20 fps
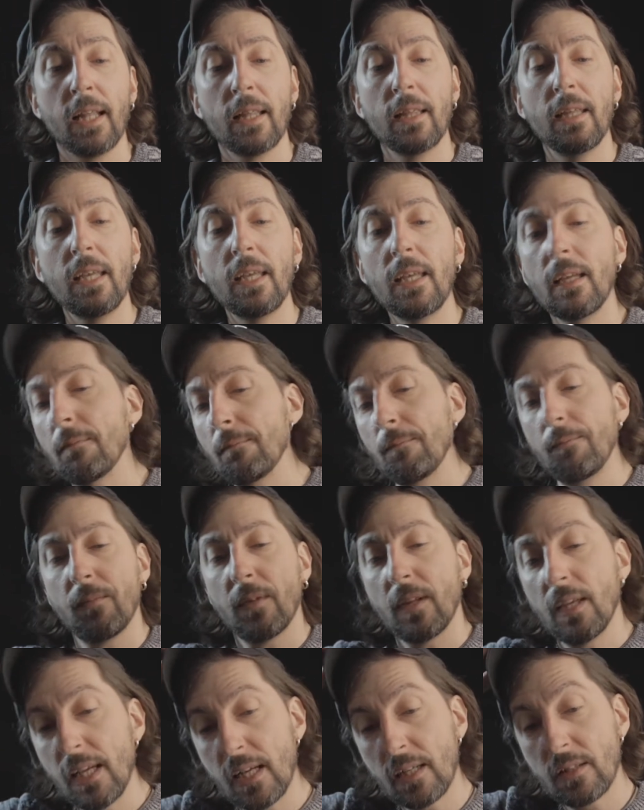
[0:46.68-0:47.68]
The
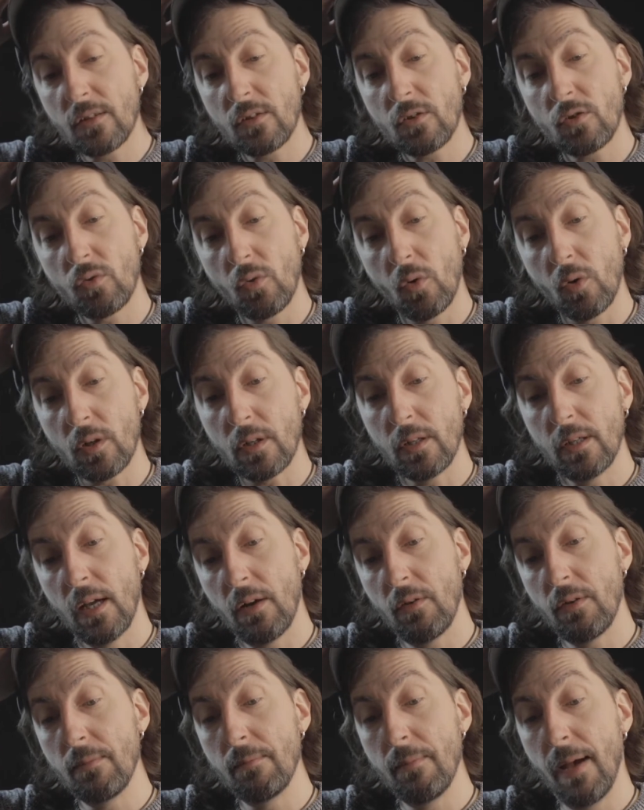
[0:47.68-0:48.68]

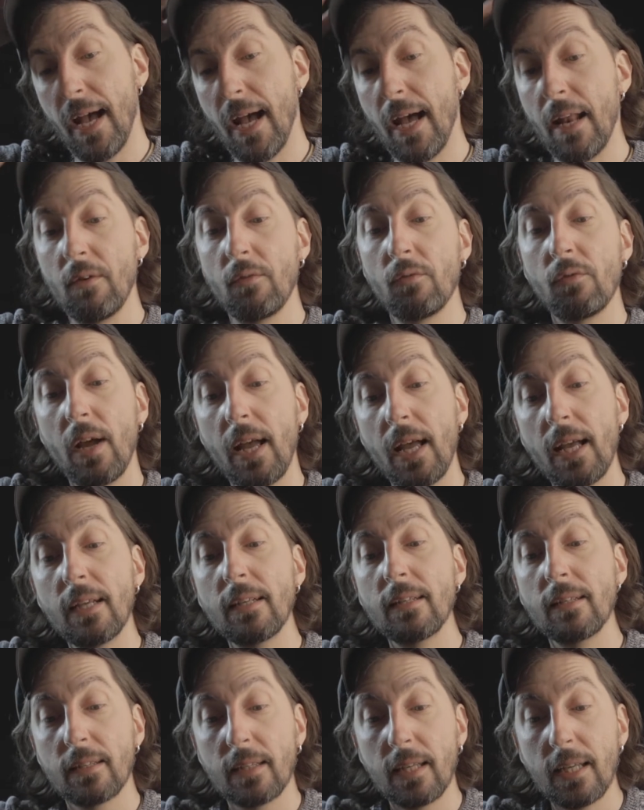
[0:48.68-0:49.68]
extraordinary man
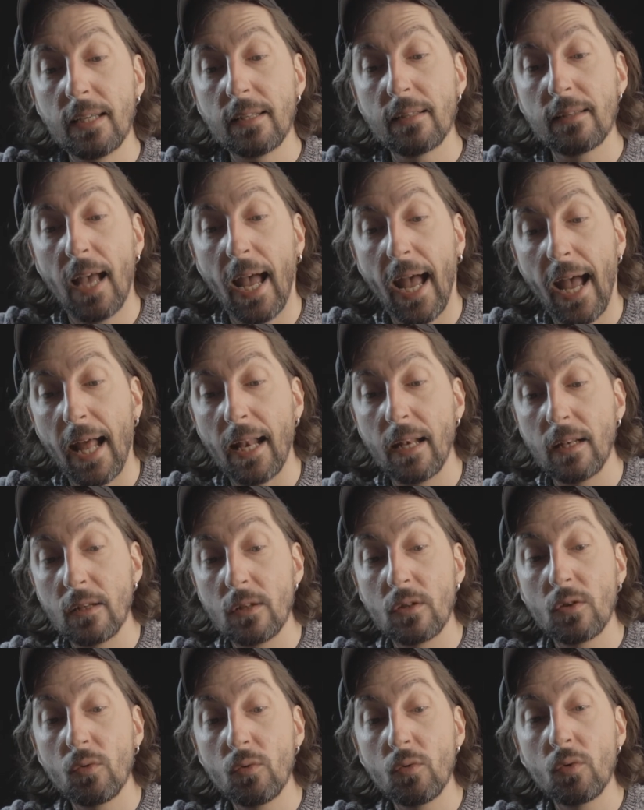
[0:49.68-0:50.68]
raised his
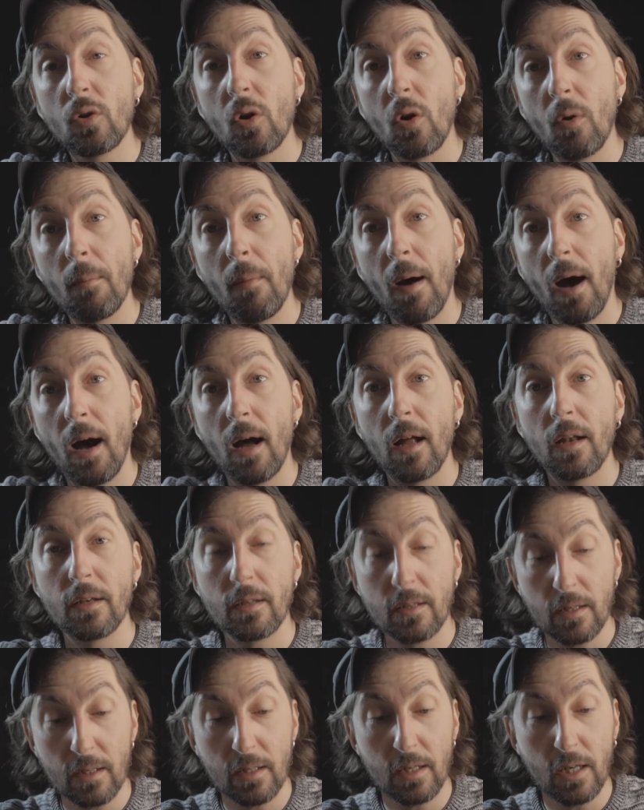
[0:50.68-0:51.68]
hand to
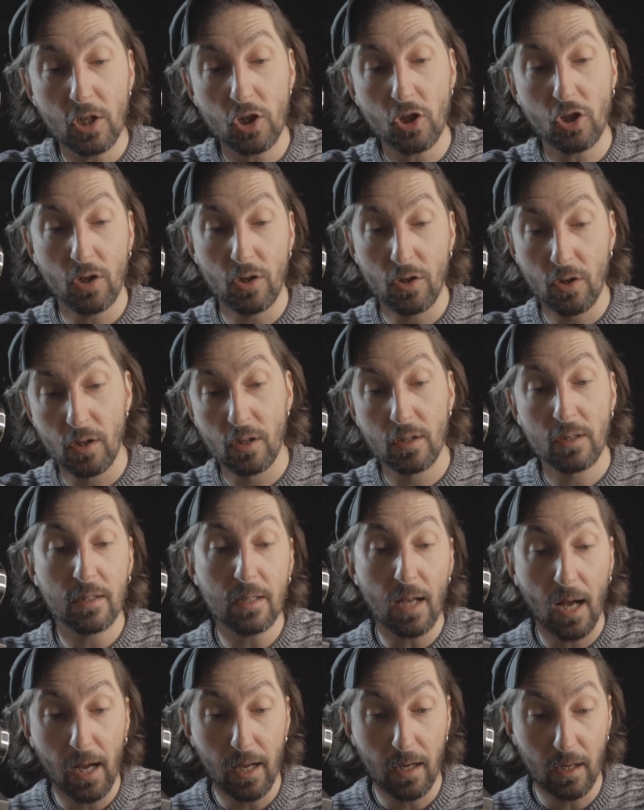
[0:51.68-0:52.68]
command additional
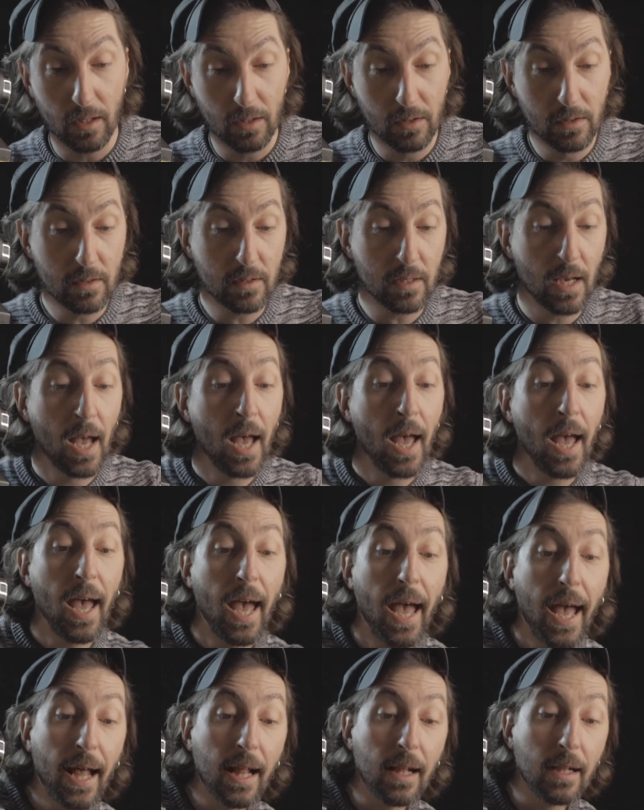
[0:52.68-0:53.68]
silence,
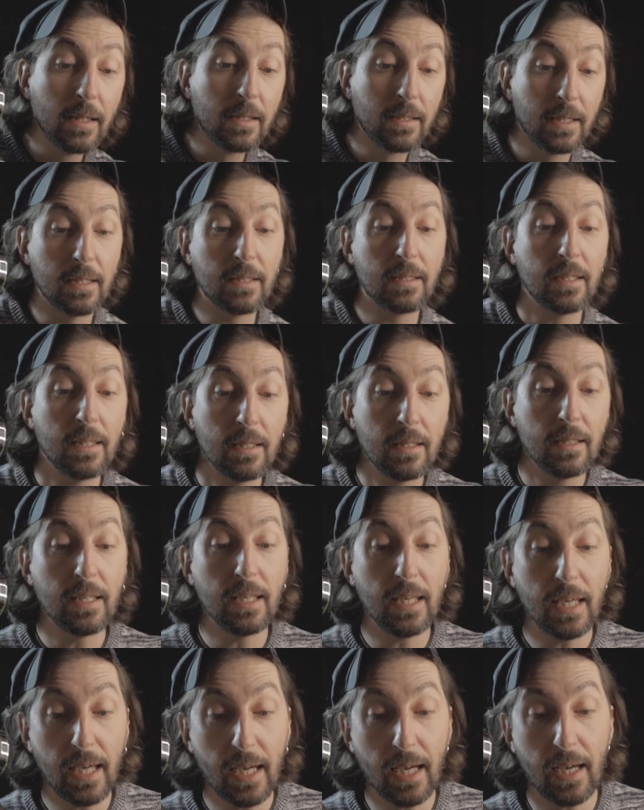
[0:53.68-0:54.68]
held it in
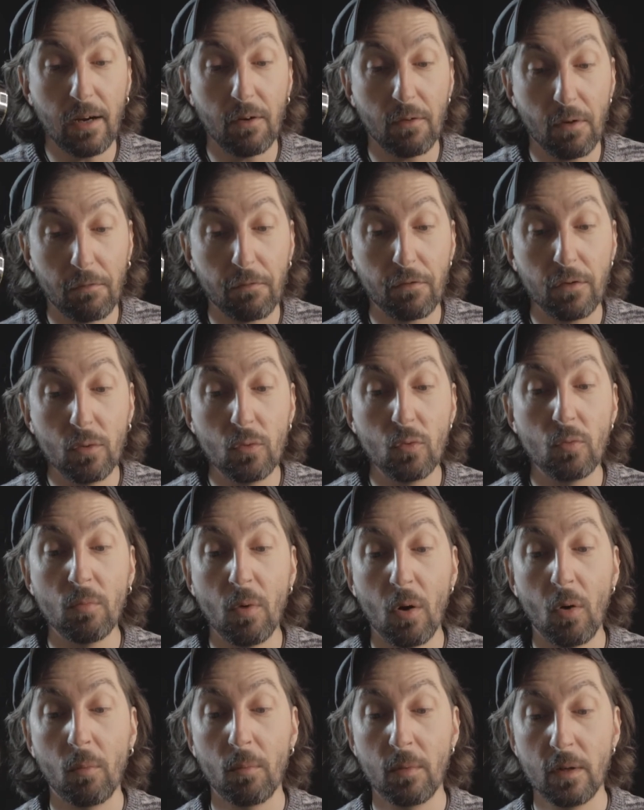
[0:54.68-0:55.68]
the air a few
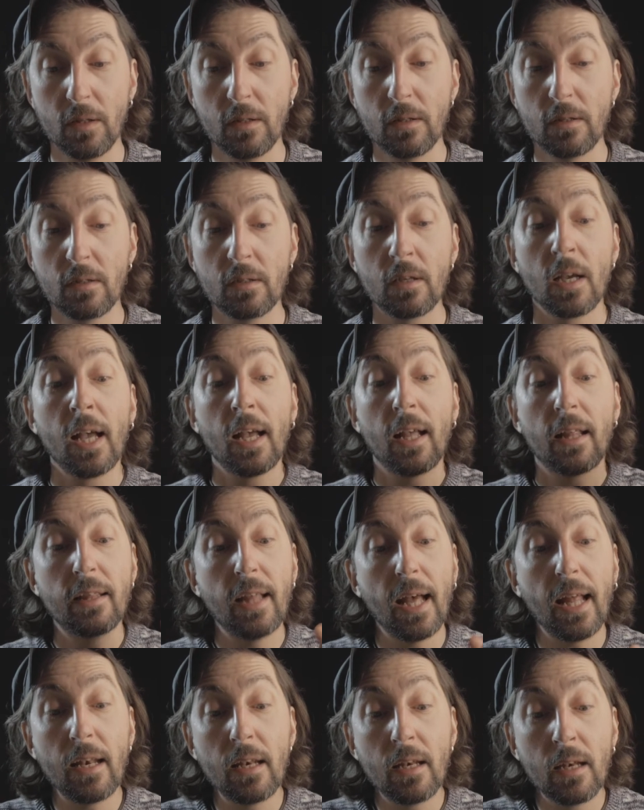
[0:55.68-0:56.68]
moments,
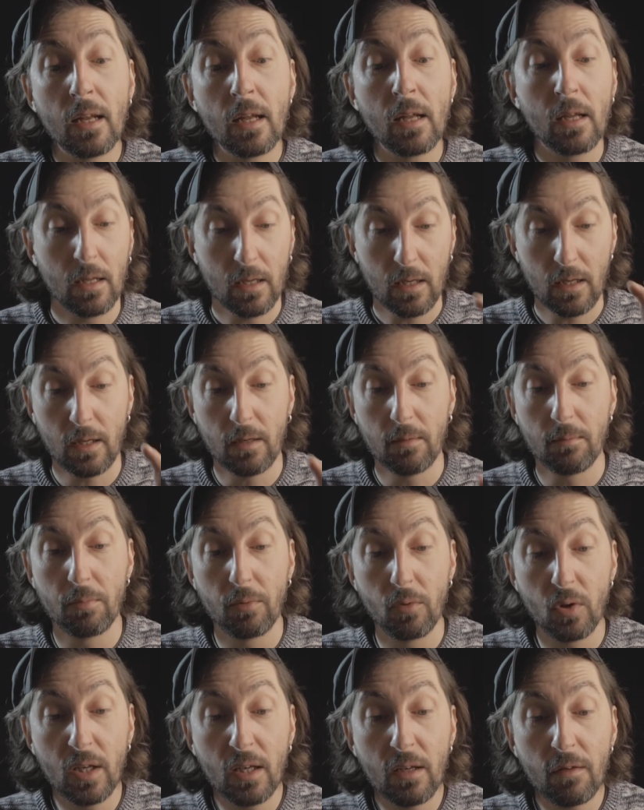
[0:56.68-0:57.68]
then, in
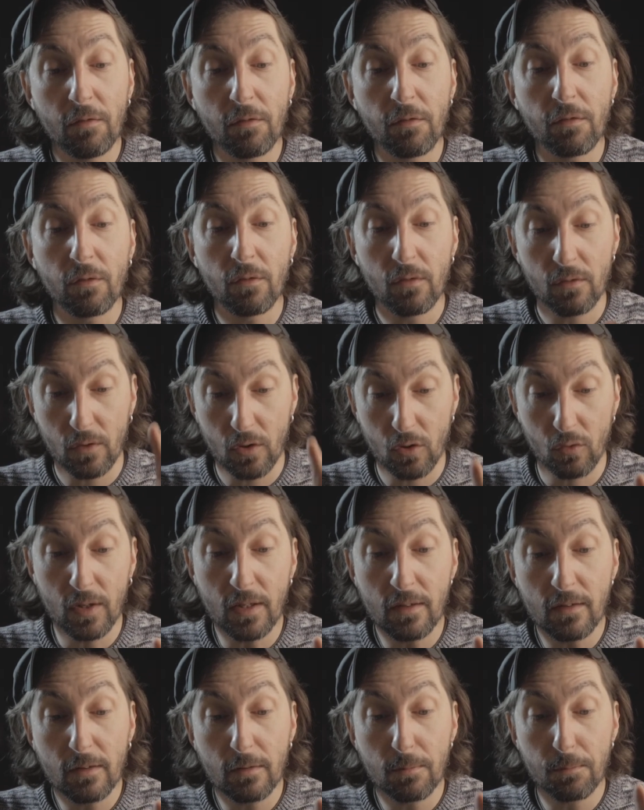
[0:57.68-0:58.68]
brief,
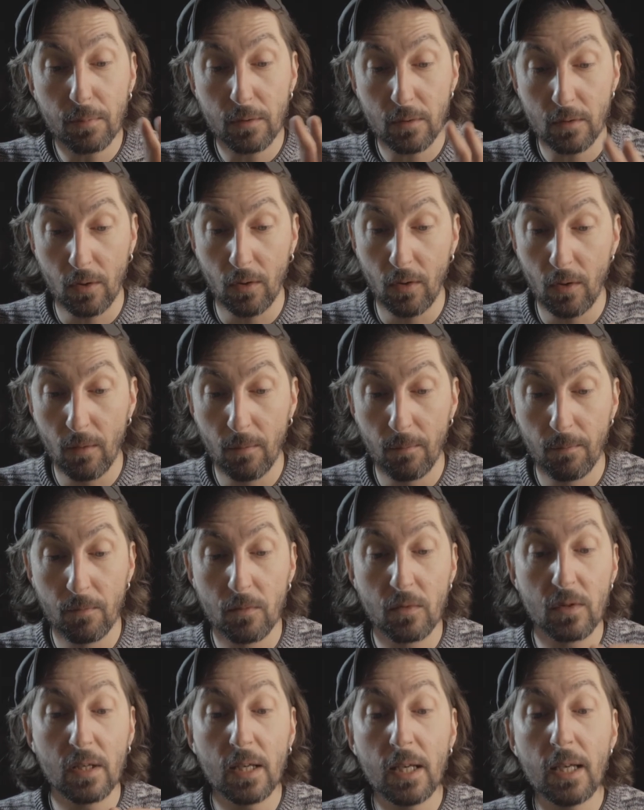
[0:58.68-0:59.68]
crisp
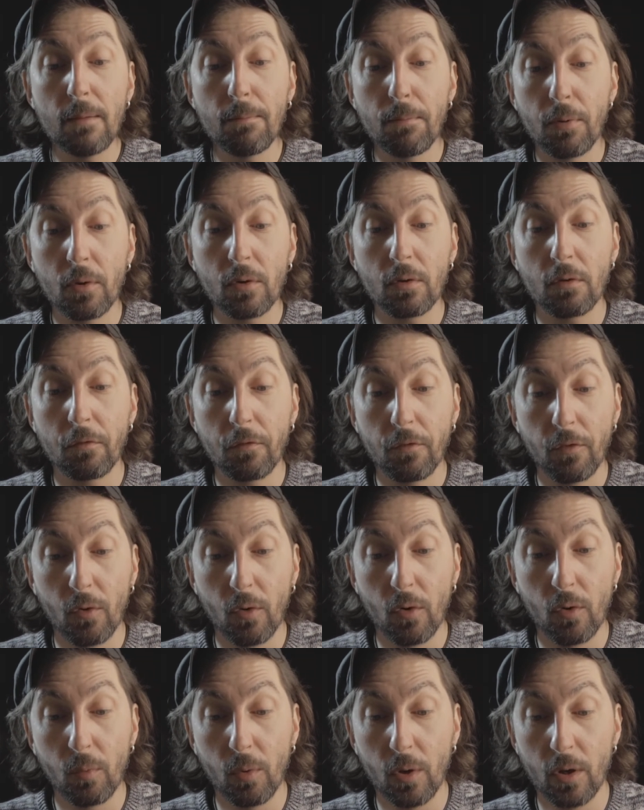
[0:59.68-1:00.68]
terms, he put
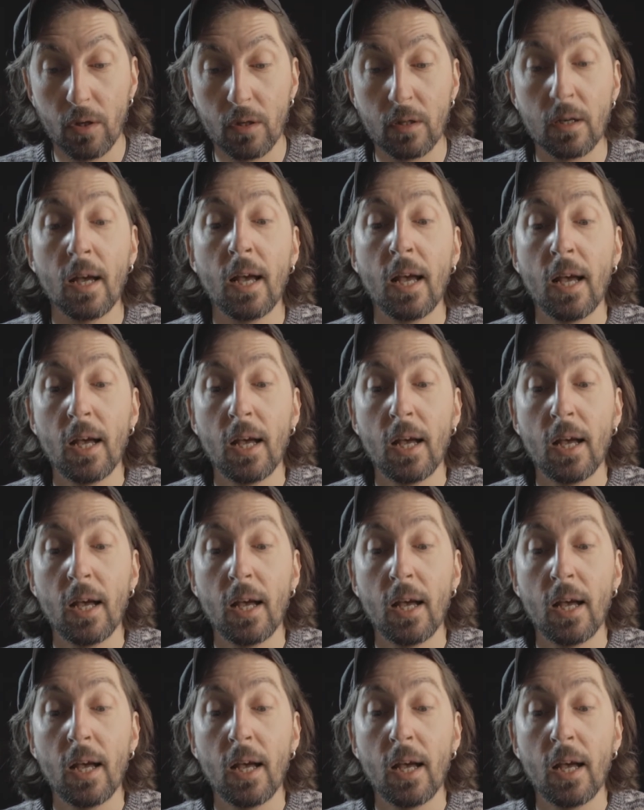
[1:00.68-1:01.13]
forward